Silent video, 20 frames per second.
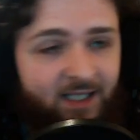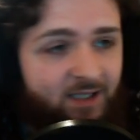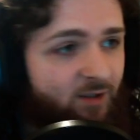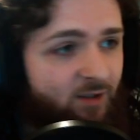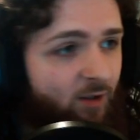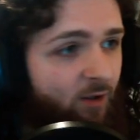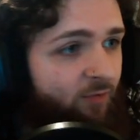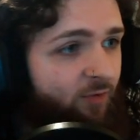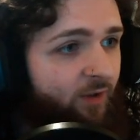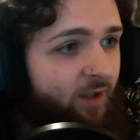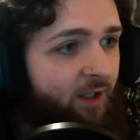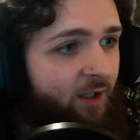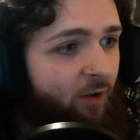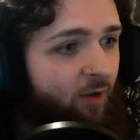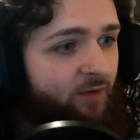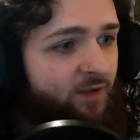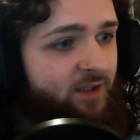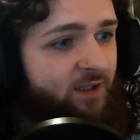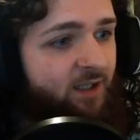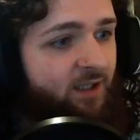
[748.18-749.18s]
as often. And
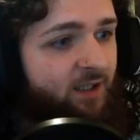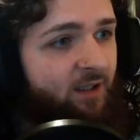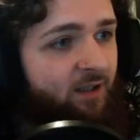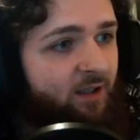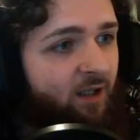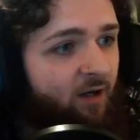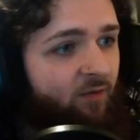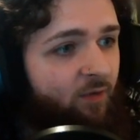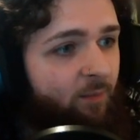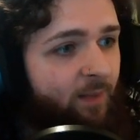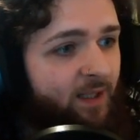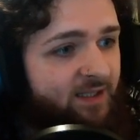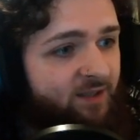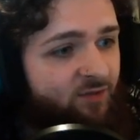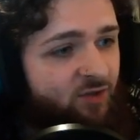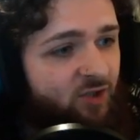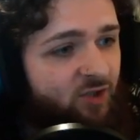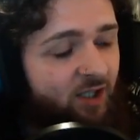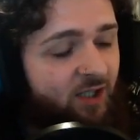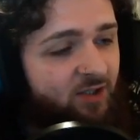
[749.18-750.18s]
obviously, the other massive
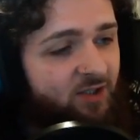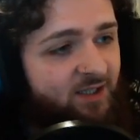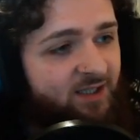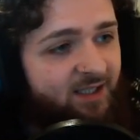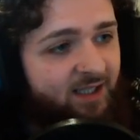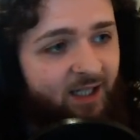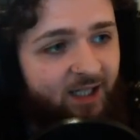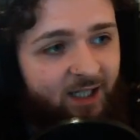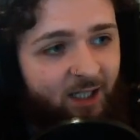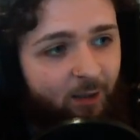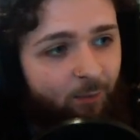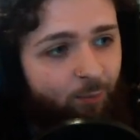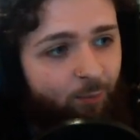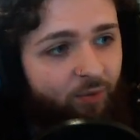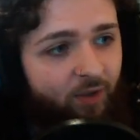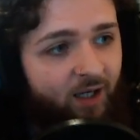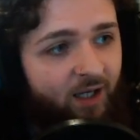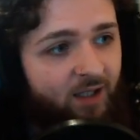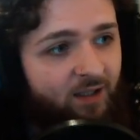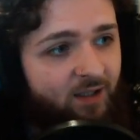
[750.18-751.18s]
change is seeing Kitty
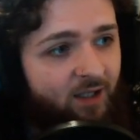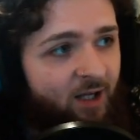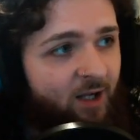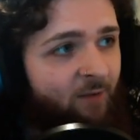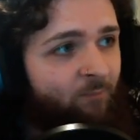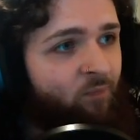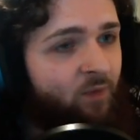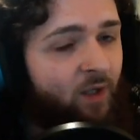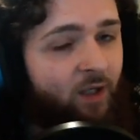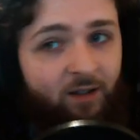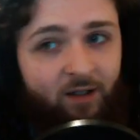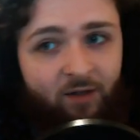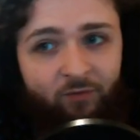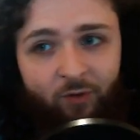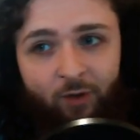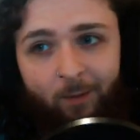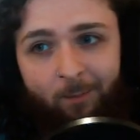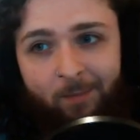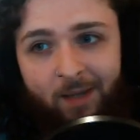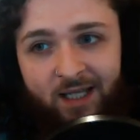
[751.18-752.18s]
Pryde, another
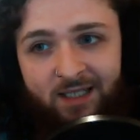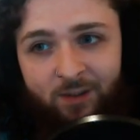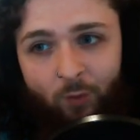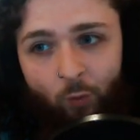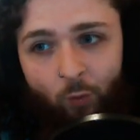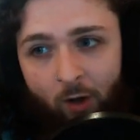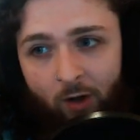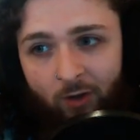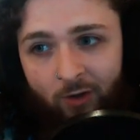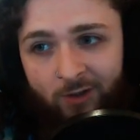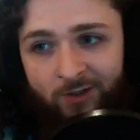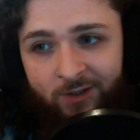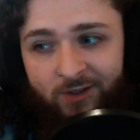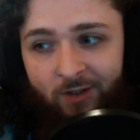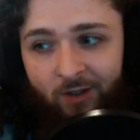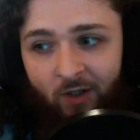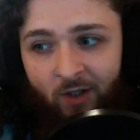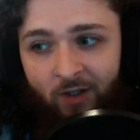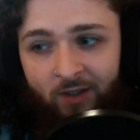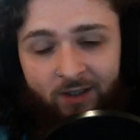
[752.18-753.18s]
amazing 1-cost
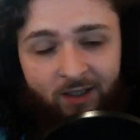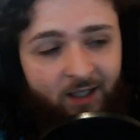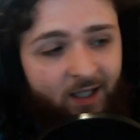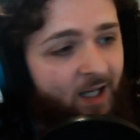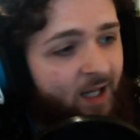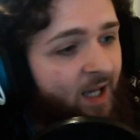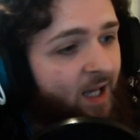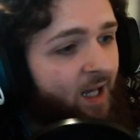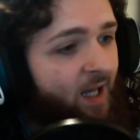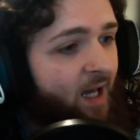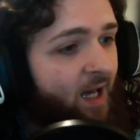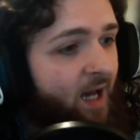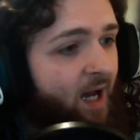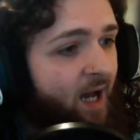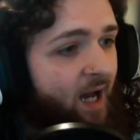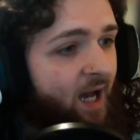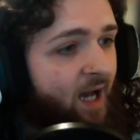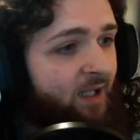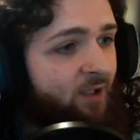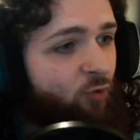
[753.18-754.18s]
card.
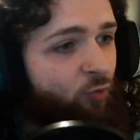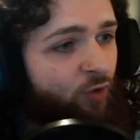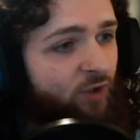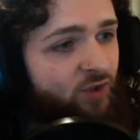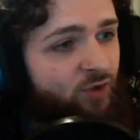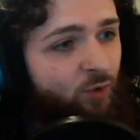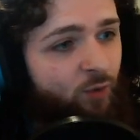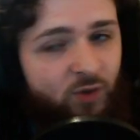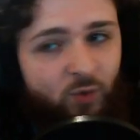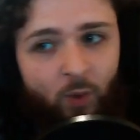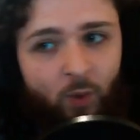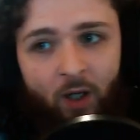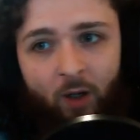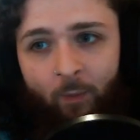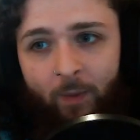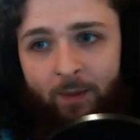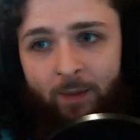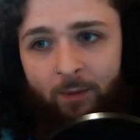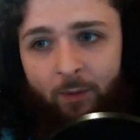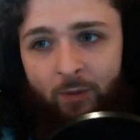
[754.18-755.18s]
And Crystal as well.
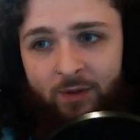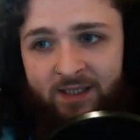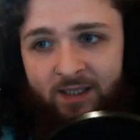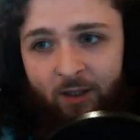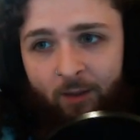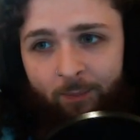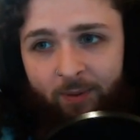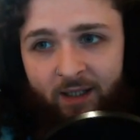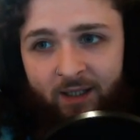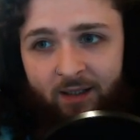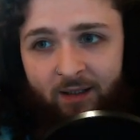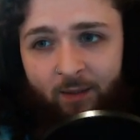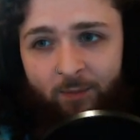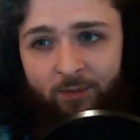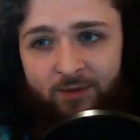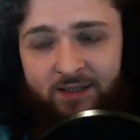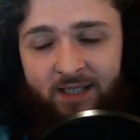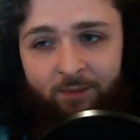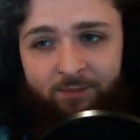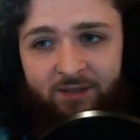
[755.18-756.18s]
Maybe we'll see her played a
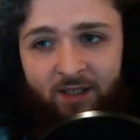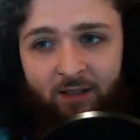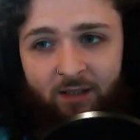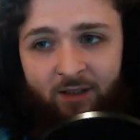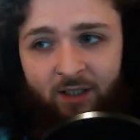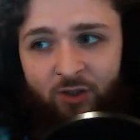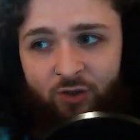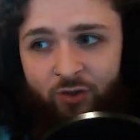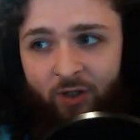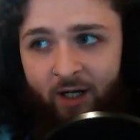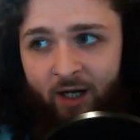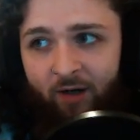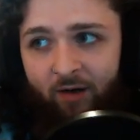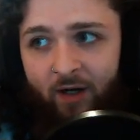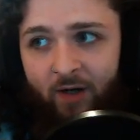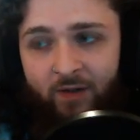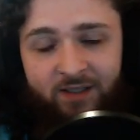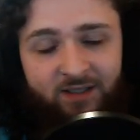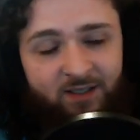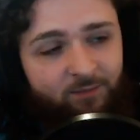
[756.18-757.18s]
couple times. I'm going to try her
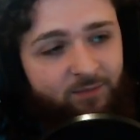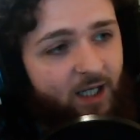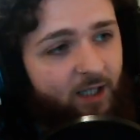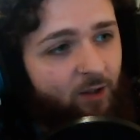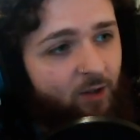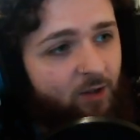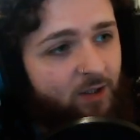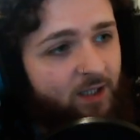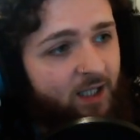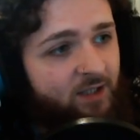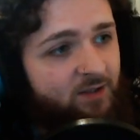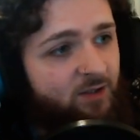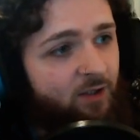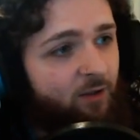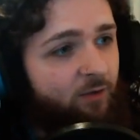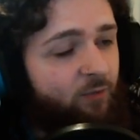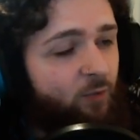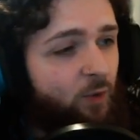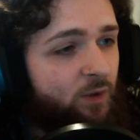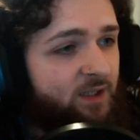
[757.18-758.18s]
out in some Dino decks, so
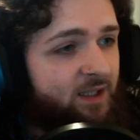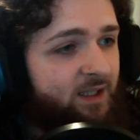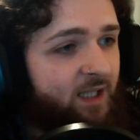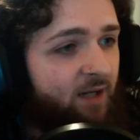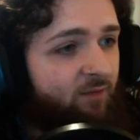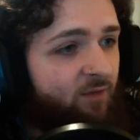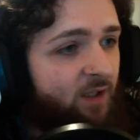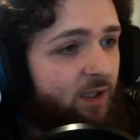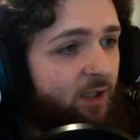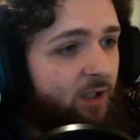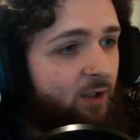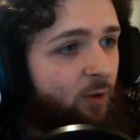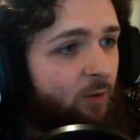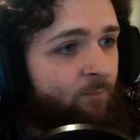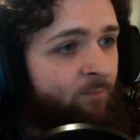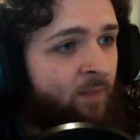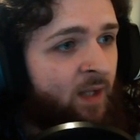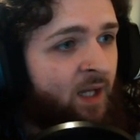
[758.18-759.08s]
look forward to that video.